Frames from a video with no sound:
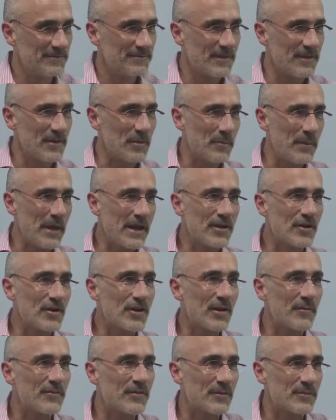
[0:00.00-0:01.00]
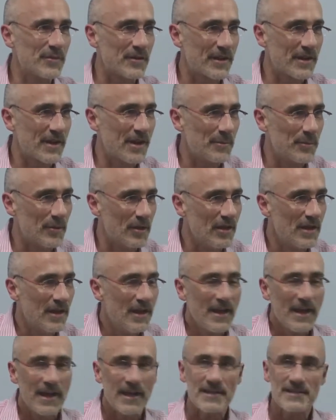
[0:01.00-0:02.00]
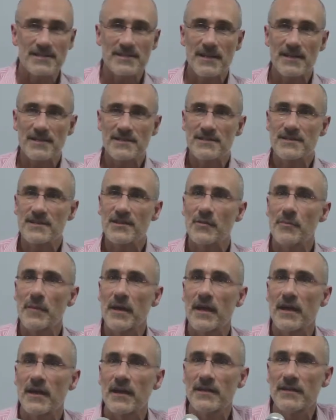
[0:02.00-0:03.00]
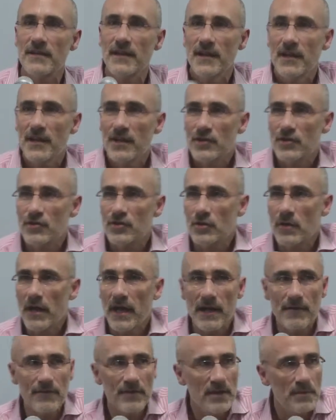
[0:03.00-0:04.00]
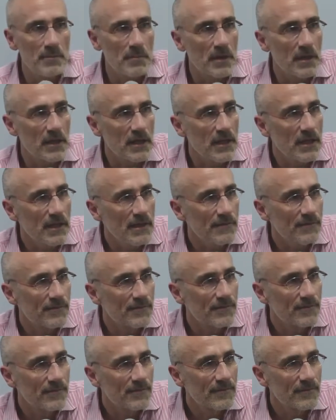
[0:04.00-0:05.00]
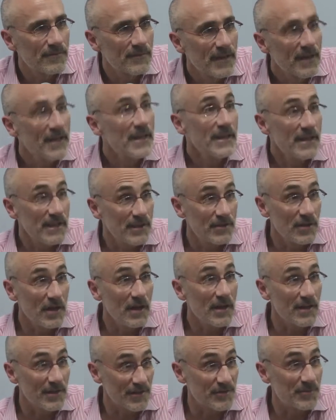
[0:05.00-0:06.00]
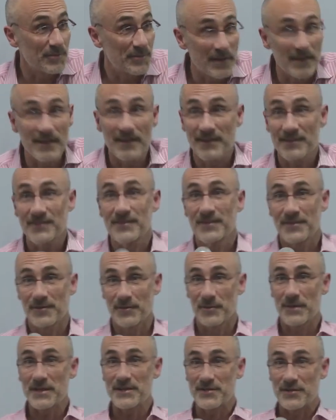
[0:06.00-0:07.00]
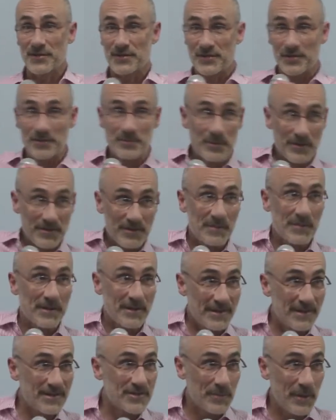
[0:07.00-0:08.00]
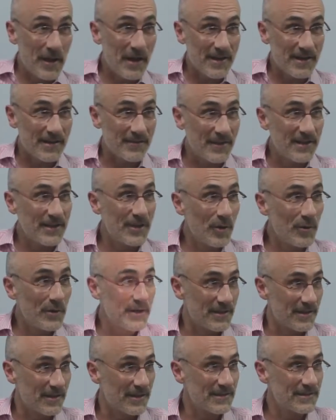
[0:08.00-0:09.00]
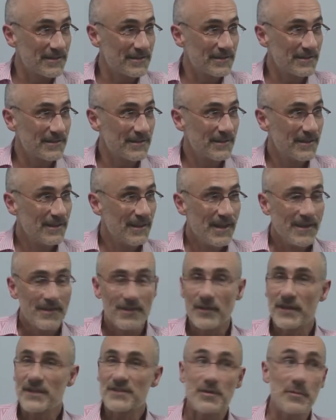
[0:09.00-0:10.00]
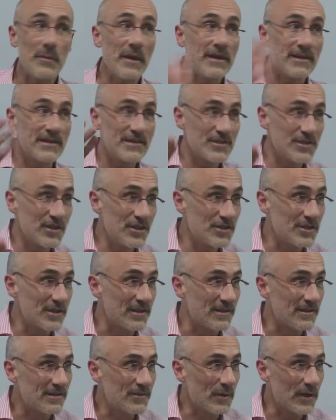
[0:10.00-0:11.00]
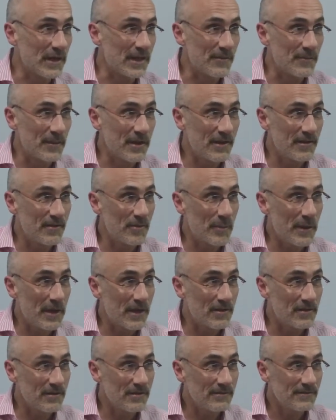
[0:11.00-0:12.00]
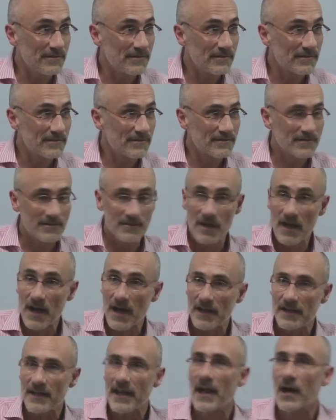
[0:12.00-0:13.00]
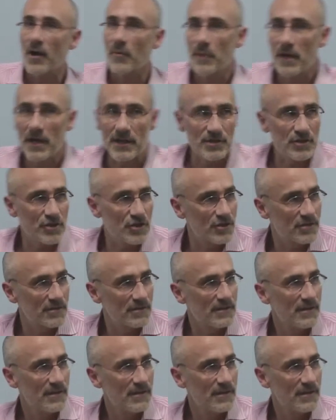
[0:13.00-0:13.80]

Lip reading: And the beggar comes up to the couple, and he says to the man, do you have any money? He does, because the researcher put the money in his pocket. They know he does. And he has to make a decision. Do I give money to the beggar or not? How much?